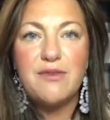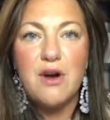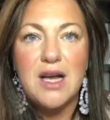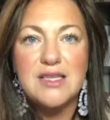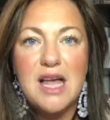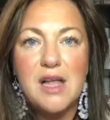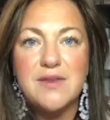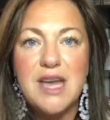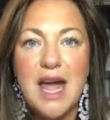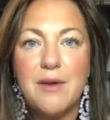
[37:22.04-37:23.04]
for
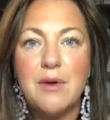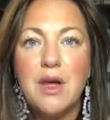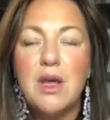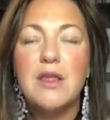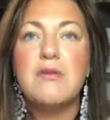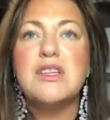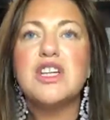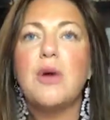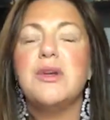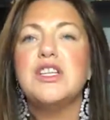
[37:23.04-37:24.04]
ourselves now. There
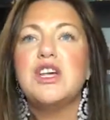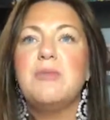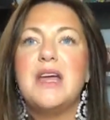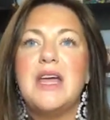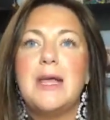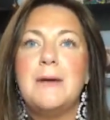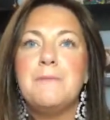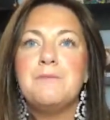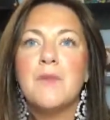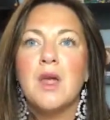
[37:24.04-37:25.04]
is going to be
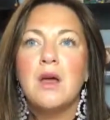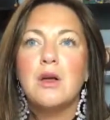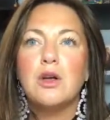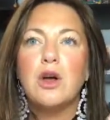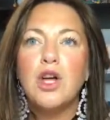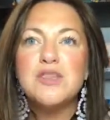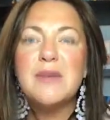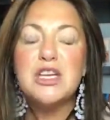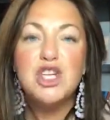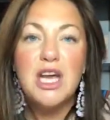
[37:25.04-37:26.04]

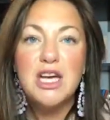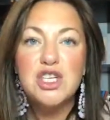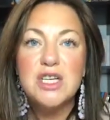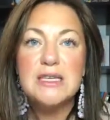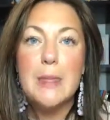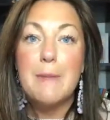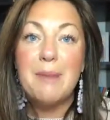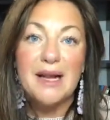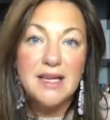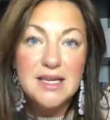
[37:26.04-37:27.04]
cosmic changes in
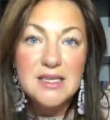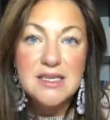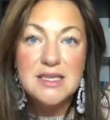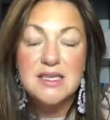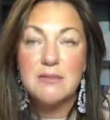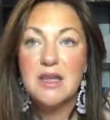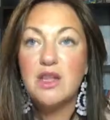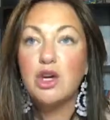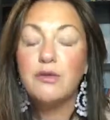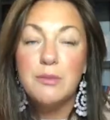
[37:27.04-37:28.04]
the banking system,
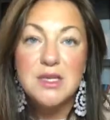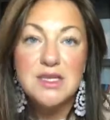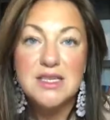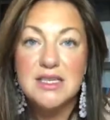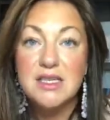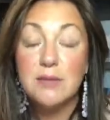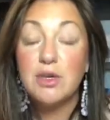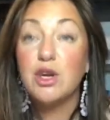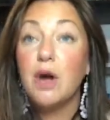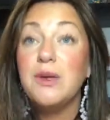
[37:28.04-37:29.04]
in the government
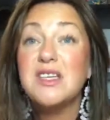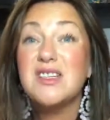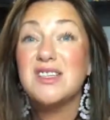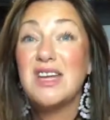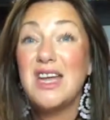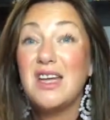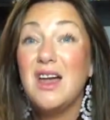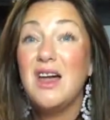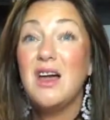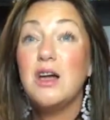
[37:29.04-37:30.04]
system. You're going to
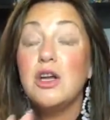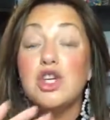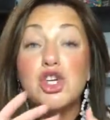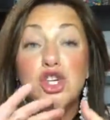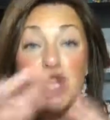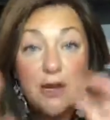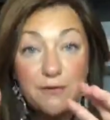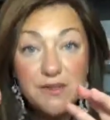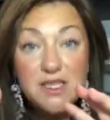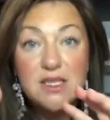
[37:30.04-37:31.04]
see
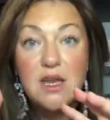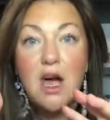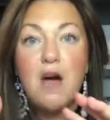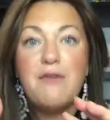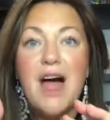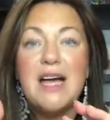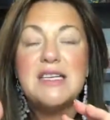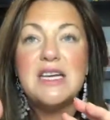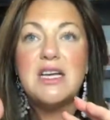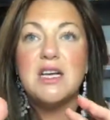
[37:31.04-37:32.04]
shifts of
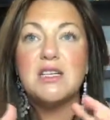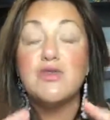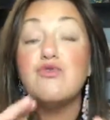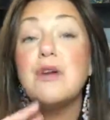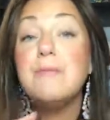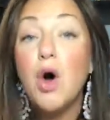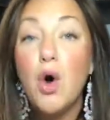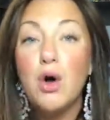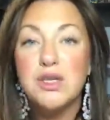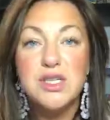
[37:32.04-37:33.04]
ideas,
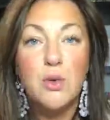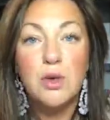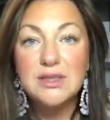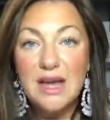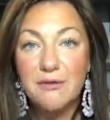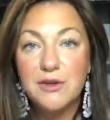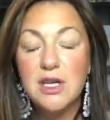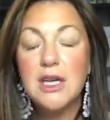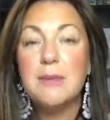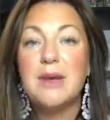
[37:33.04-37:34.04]
remorse. There will
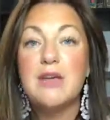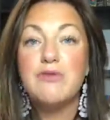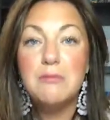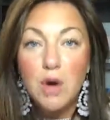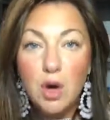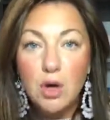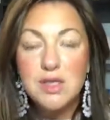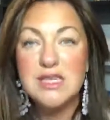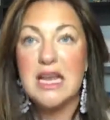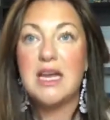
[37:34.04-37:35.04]
definitely be
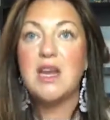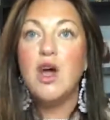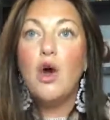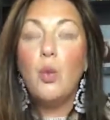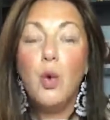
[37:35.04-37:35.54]
remorse in